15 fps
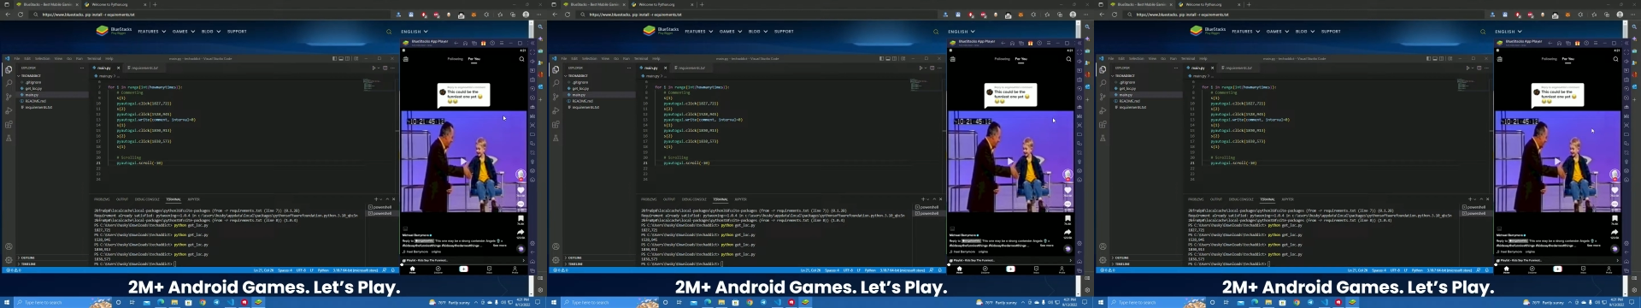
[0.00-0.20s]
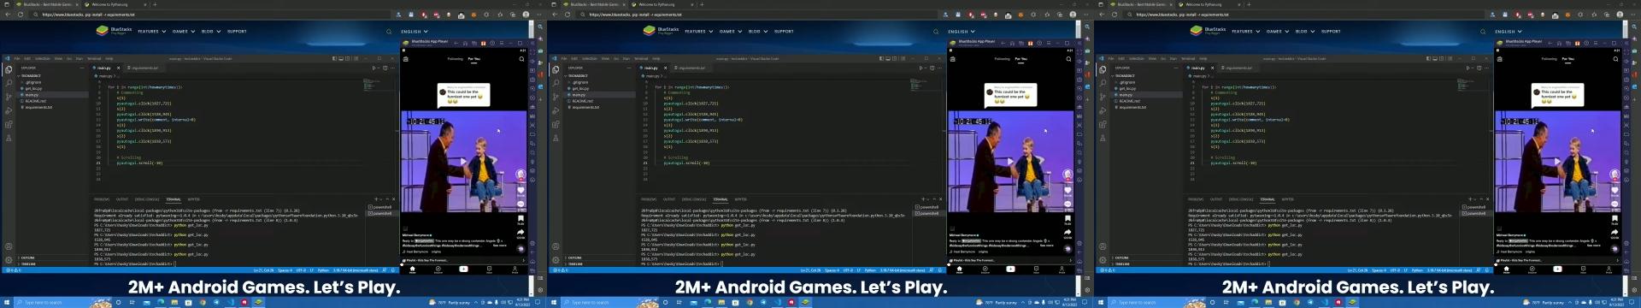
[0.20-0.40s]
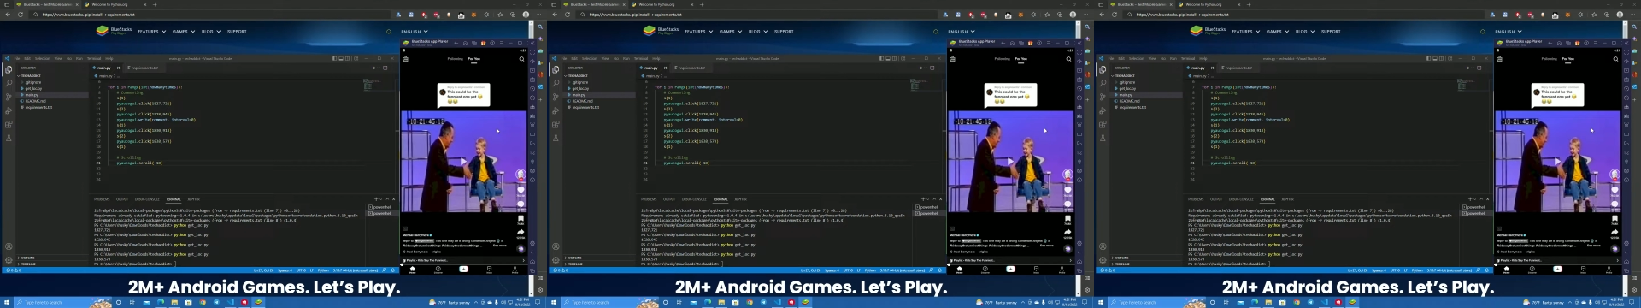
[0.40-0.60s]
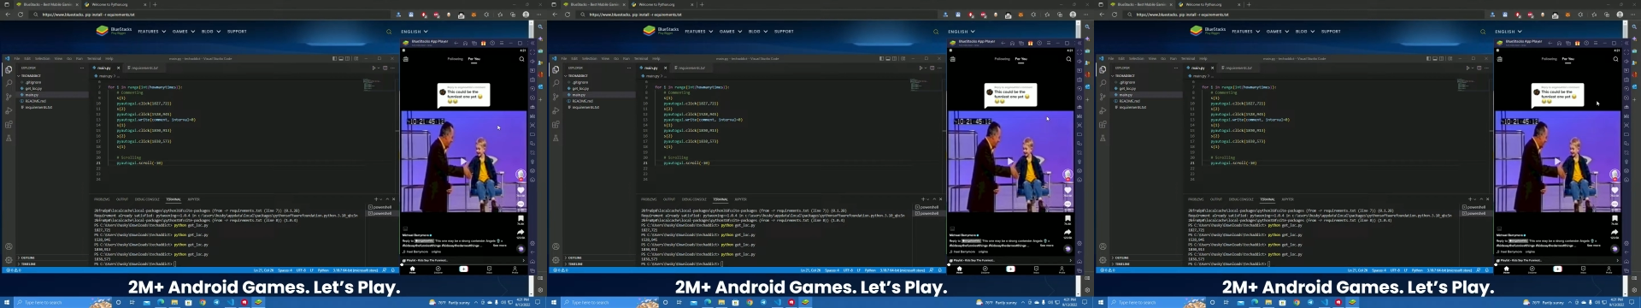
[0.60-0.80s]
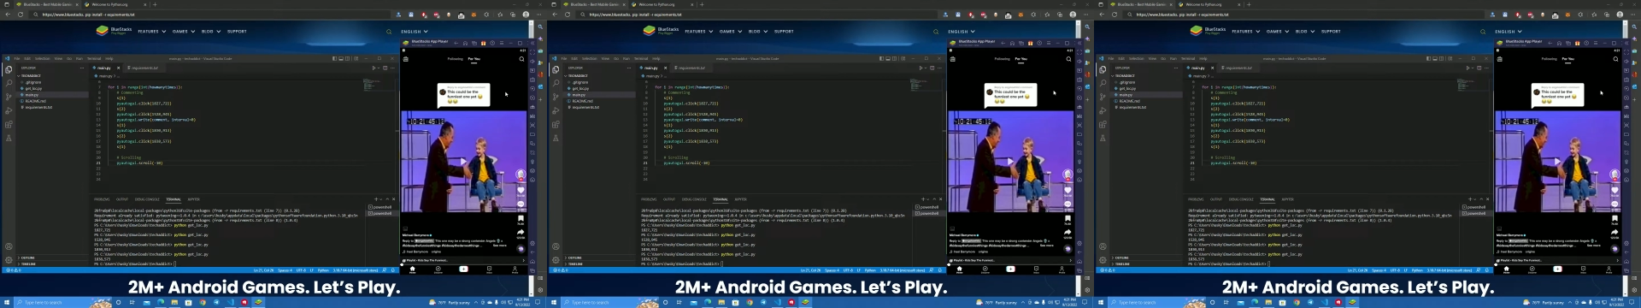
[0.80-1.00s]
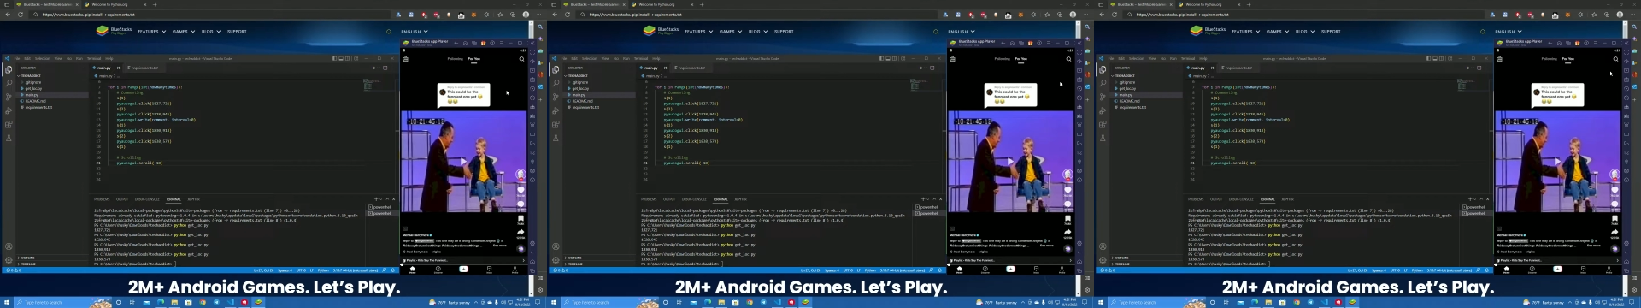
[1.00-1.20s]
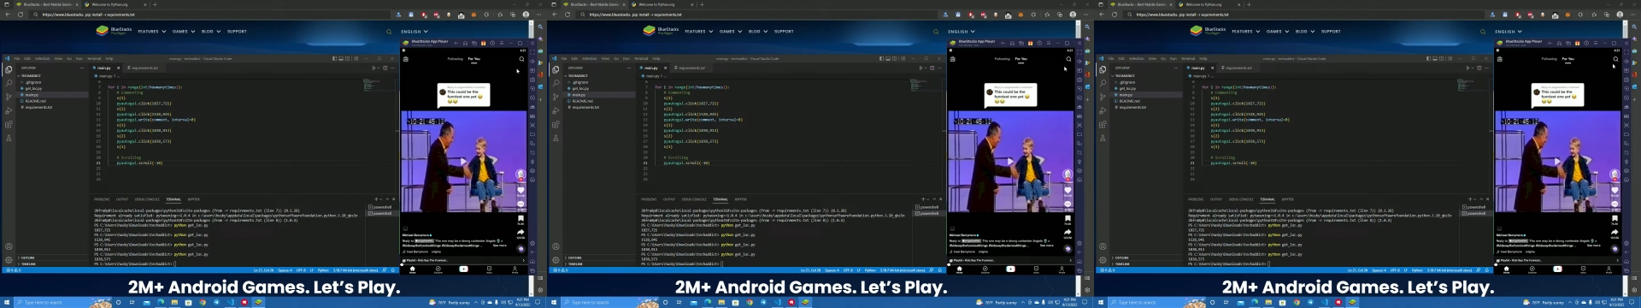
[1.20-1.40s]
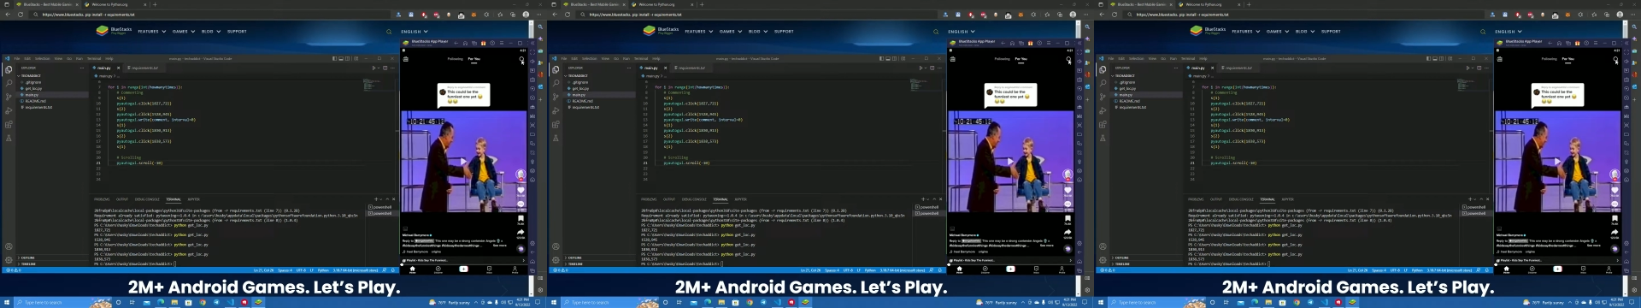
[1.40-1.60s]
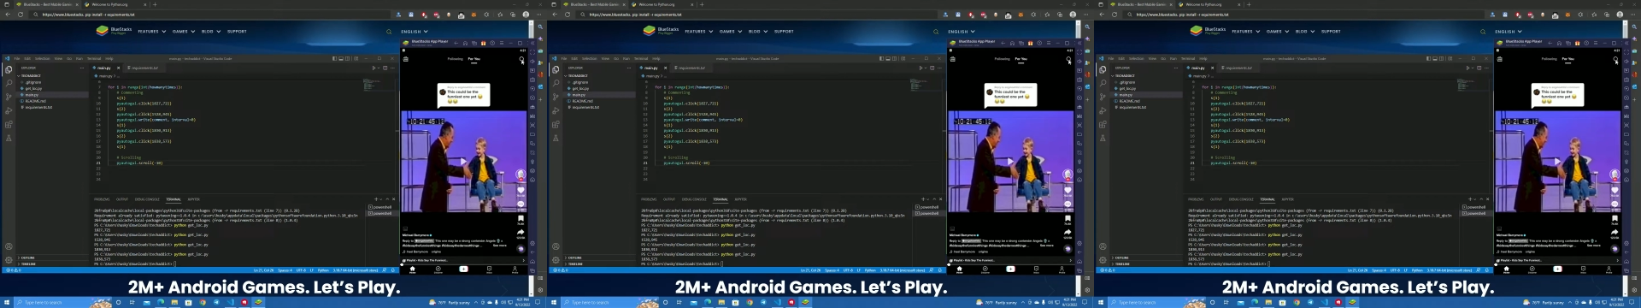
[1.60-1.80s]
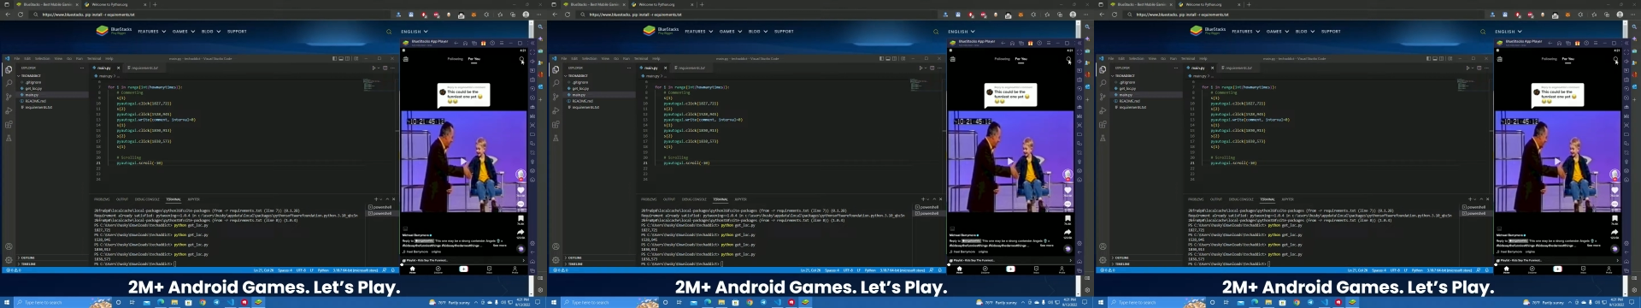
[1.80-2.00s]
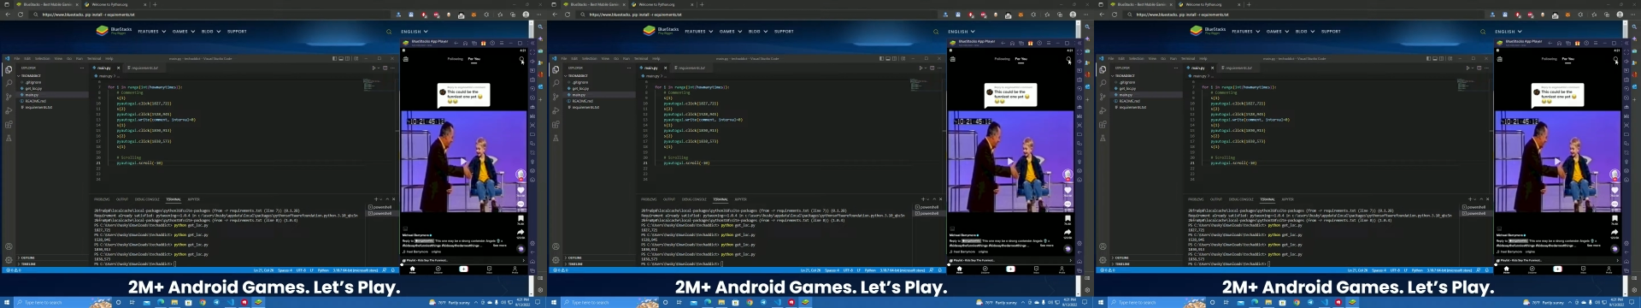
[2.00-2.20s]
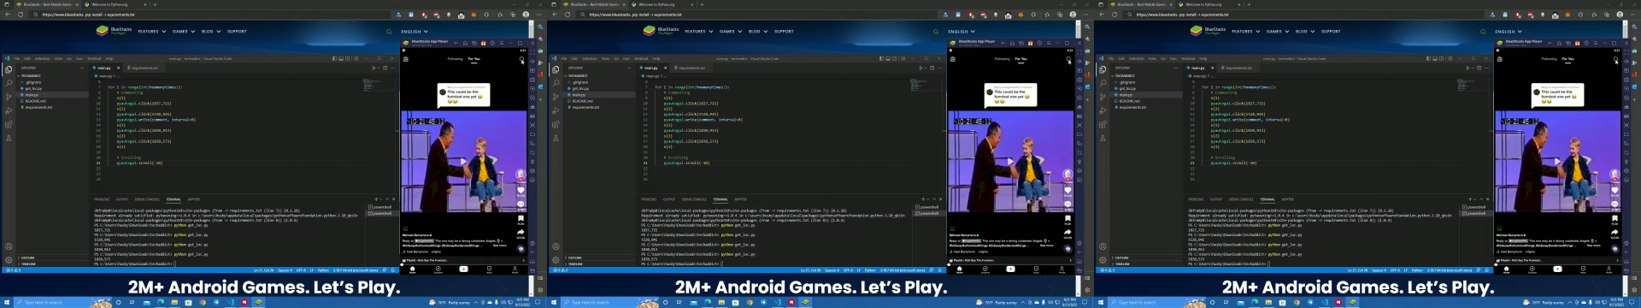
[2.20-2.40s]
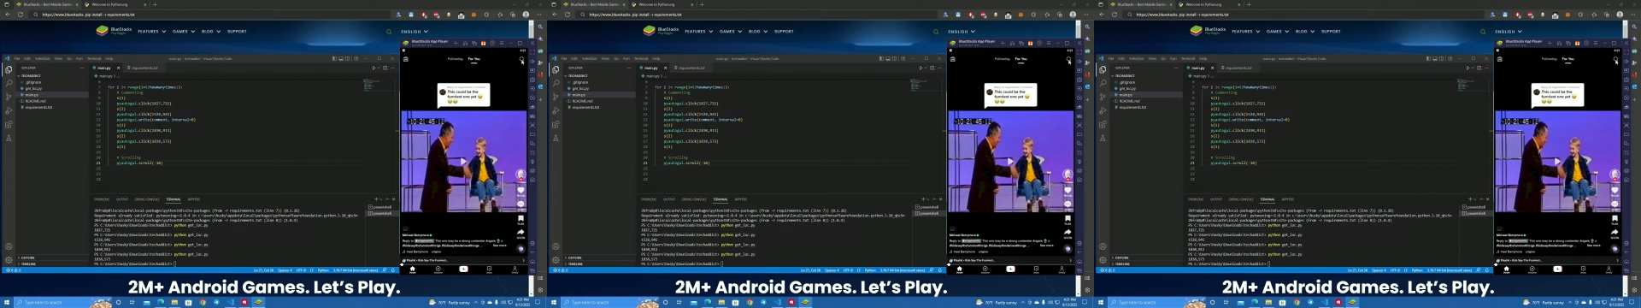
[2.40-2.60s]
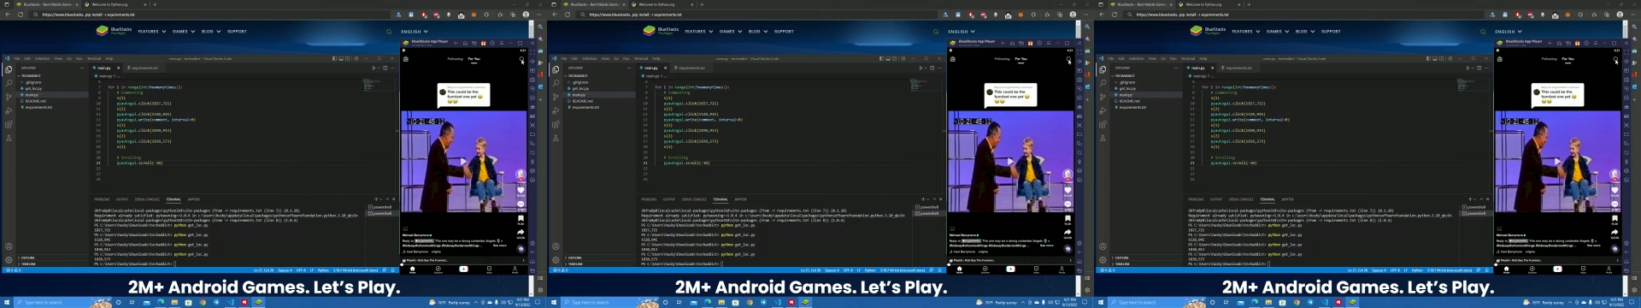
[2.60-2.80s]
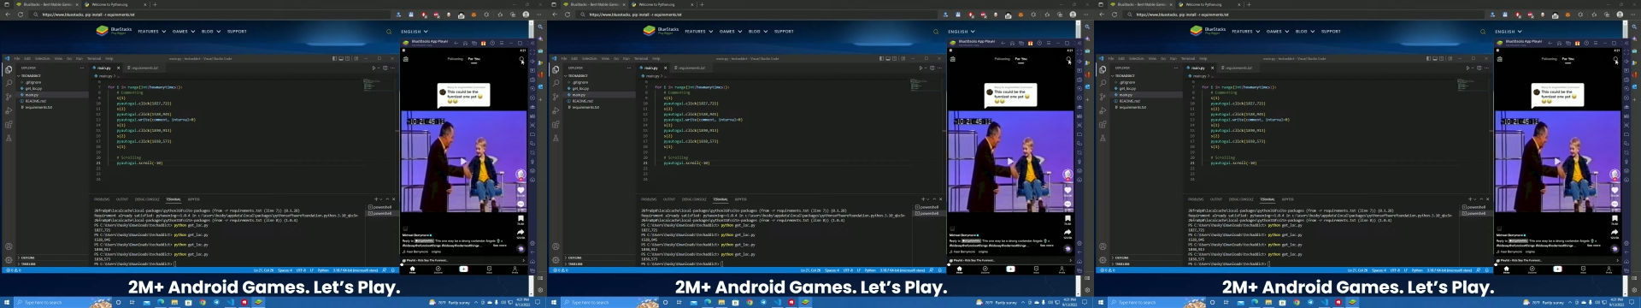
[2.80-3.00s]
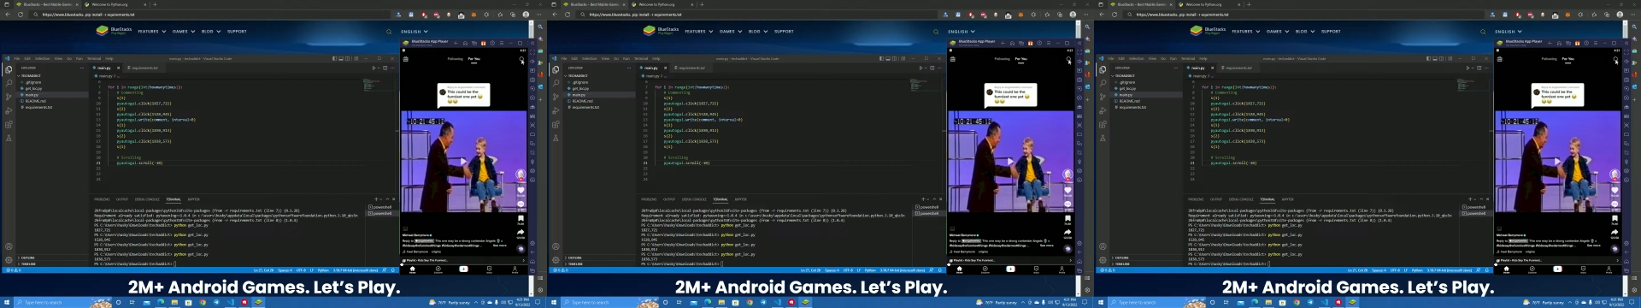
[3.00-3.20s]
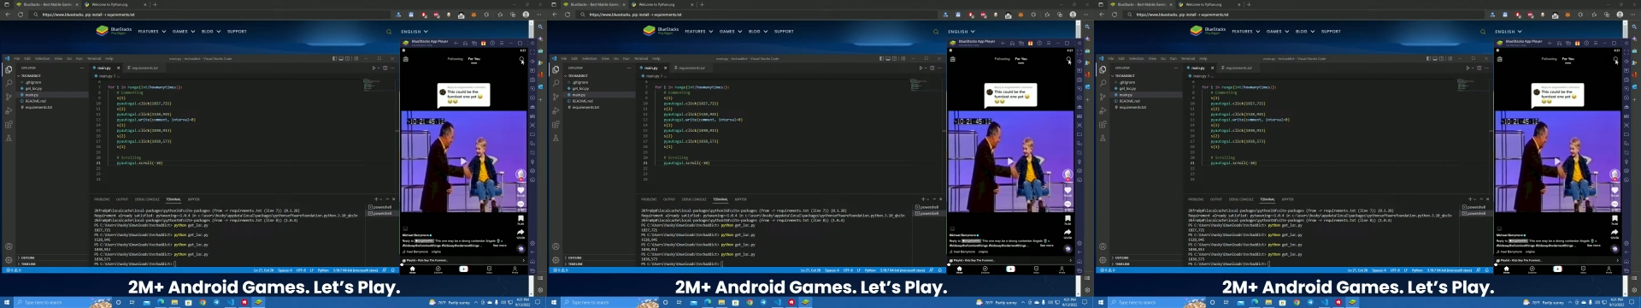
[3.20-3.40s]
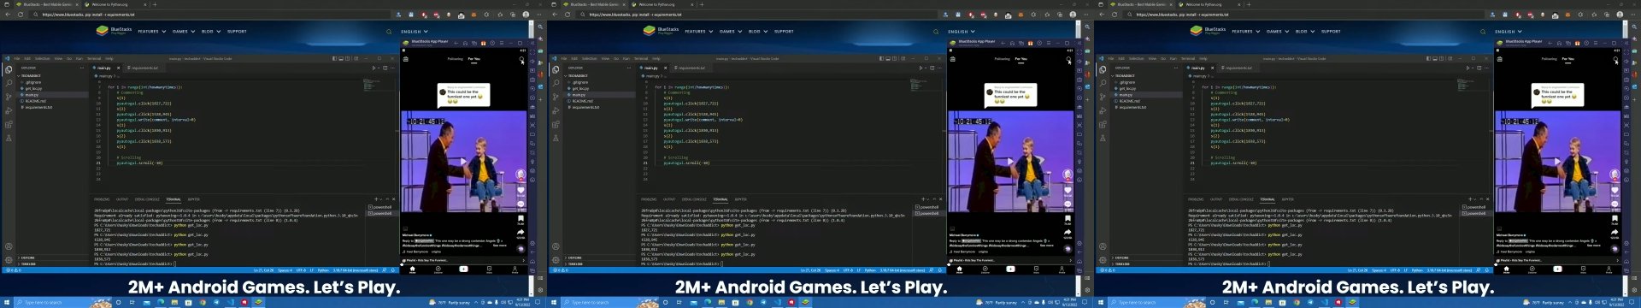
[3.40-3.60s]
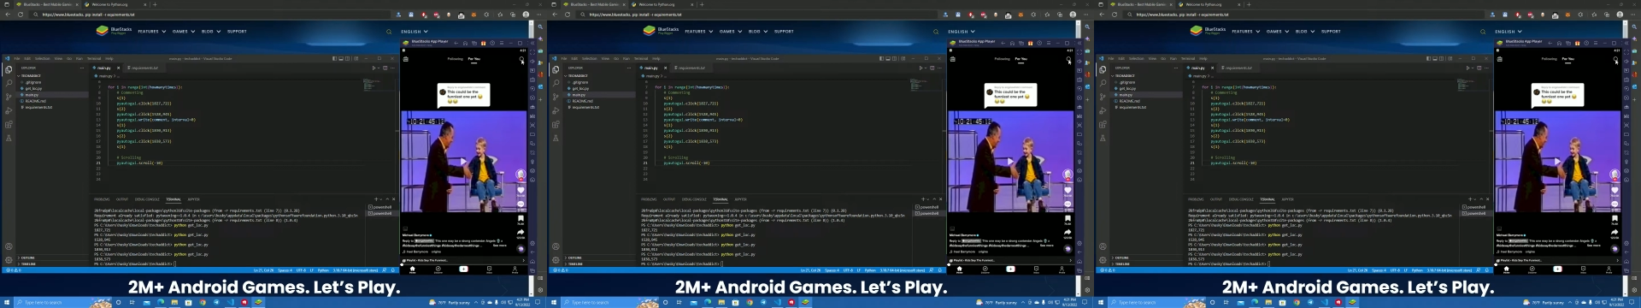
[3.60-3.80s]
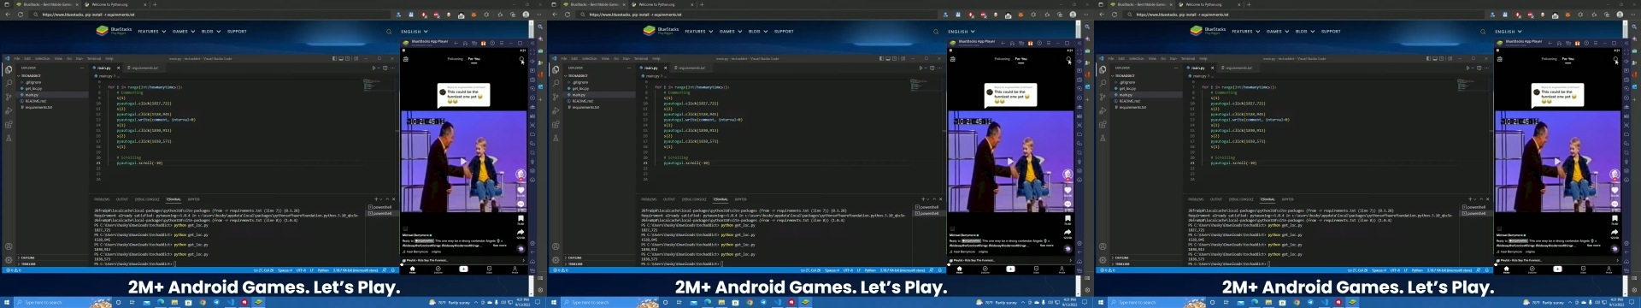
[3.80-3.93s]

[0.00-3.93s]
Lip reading: Nobody's mouth can be seen.